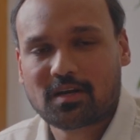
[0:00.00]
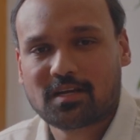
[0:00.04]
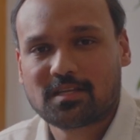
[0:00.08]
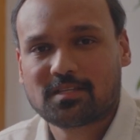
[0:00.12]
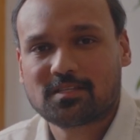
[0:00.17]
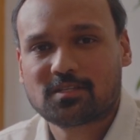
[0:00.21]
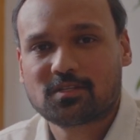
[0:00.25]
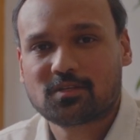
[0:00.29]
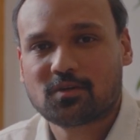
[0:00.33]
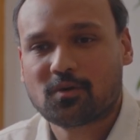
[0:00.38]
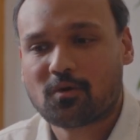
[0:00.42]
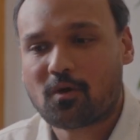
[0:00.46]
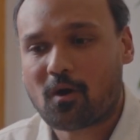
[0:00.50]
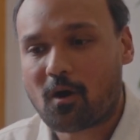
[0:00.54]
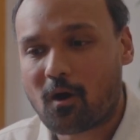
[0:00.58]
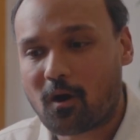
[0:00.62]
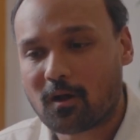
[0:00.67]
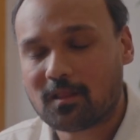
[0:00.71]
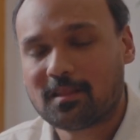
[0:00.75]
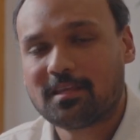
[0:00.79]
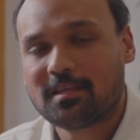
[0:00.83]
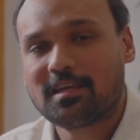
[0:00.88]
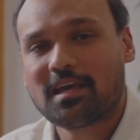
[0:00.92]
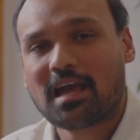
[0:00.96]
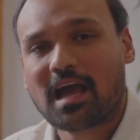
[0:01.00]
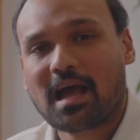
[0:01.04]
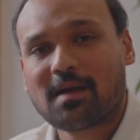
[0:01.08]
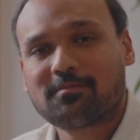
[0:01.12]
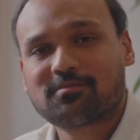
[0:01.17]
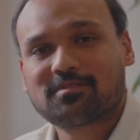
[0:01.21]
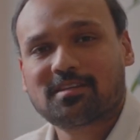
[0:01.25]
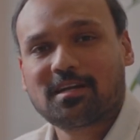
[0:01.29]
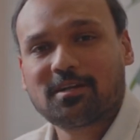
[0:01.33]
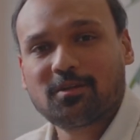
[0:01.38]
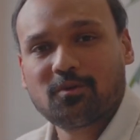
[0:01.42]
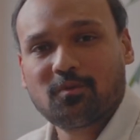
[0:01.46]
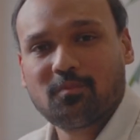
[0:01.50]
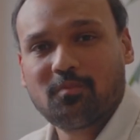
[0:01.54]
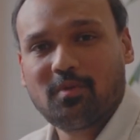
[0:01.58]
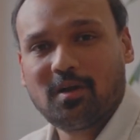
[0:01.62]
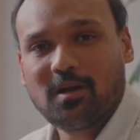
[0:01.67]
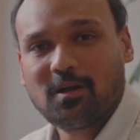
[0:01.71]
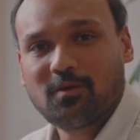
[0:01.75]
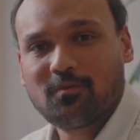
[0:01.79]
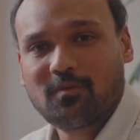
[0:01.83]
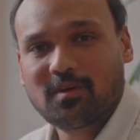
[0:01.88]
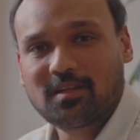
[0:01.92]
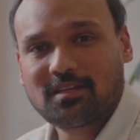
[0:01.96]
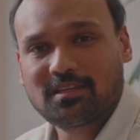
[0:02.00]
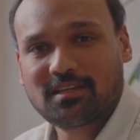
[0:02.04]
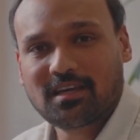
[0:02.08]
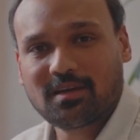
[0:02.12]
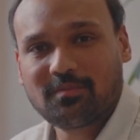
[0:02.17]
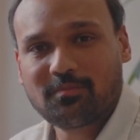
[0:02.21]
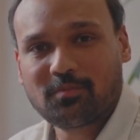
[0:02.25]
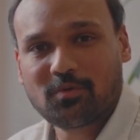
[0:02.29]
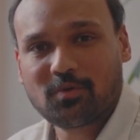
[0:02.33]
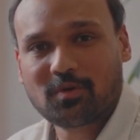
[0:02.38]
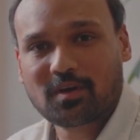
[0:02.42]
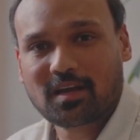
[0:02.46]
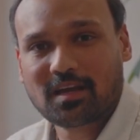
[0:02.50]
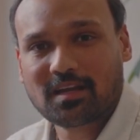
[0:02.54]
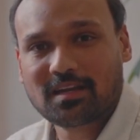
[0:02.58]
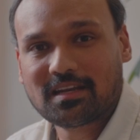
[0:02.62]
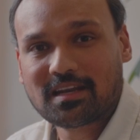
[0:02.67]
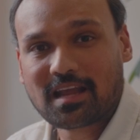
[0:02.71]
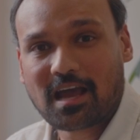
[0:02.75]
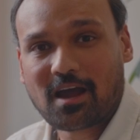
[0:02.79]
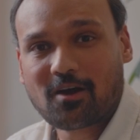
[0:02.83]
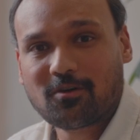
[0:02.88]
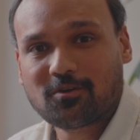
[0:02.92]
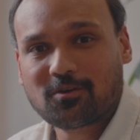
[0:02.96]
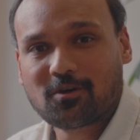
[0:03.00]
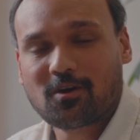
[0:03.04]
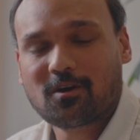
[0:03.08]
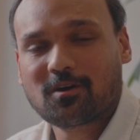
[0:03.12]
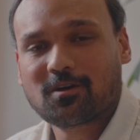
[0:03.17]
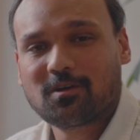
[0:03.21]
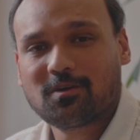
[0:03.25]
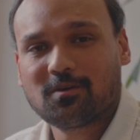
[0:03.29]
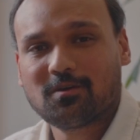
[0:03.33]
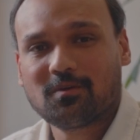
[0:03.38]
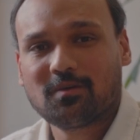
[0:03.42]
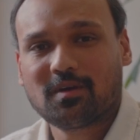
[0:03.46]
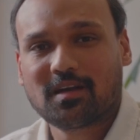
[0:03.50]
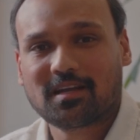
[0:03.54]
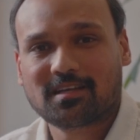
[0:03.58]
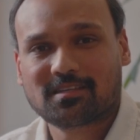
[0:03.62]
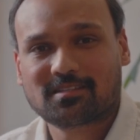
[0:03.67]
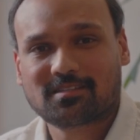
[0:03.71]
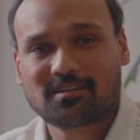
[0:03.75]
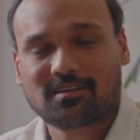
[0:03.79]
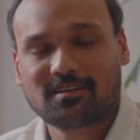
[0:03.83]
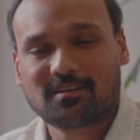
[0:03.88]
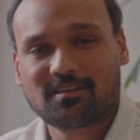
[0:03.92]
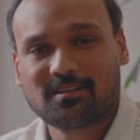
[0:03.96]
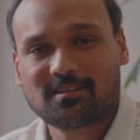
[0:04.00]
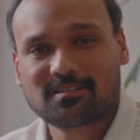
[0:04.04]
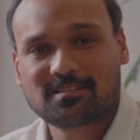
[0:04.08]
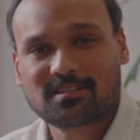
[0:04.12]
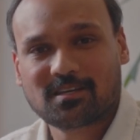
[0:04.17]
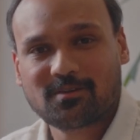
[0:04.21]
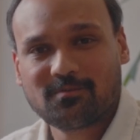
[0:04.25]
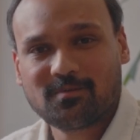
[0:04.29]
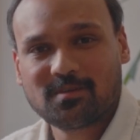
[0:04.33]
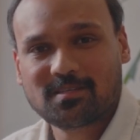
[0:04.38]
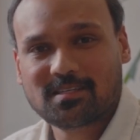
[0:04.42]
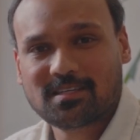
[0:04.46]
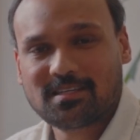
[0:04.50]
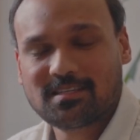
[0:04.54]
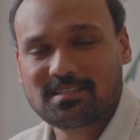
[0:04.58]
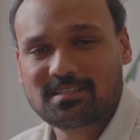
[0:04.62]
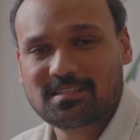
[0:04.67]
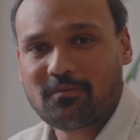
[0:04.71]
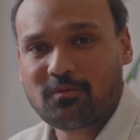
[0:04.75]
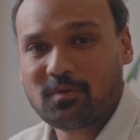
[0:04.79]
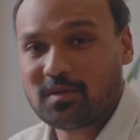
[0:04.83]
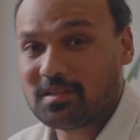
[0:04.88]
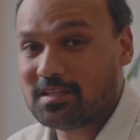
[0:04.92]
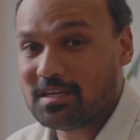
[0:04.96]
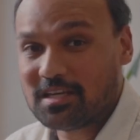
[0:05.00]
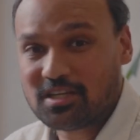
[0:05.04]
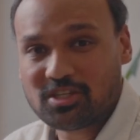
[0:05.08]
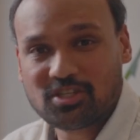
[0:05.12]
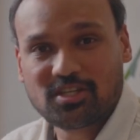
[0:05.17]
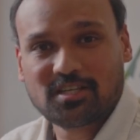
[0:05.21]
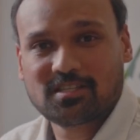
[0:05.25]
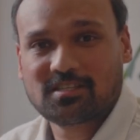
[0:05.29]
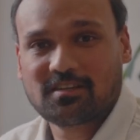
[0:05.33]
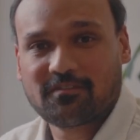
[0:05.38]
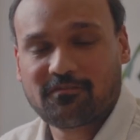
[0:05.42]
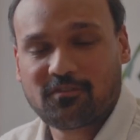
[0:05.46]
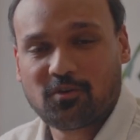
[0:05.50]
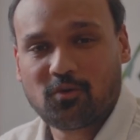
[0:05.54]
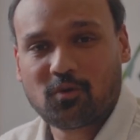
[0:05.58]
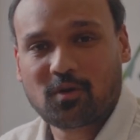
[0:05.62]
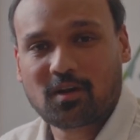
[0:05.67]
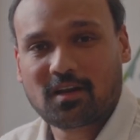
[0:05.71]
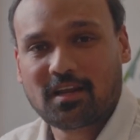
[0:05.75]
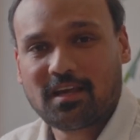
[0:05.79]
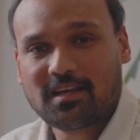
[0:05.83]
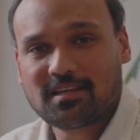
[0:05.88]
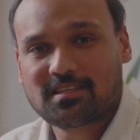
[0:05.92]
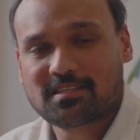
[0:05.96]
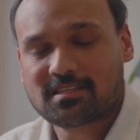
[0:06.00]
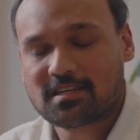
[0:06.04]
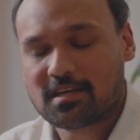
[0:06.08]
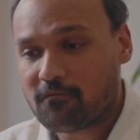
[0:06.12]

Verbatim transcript: And so all the apps that you build with Tempo can now talk to external services within just a few clicks.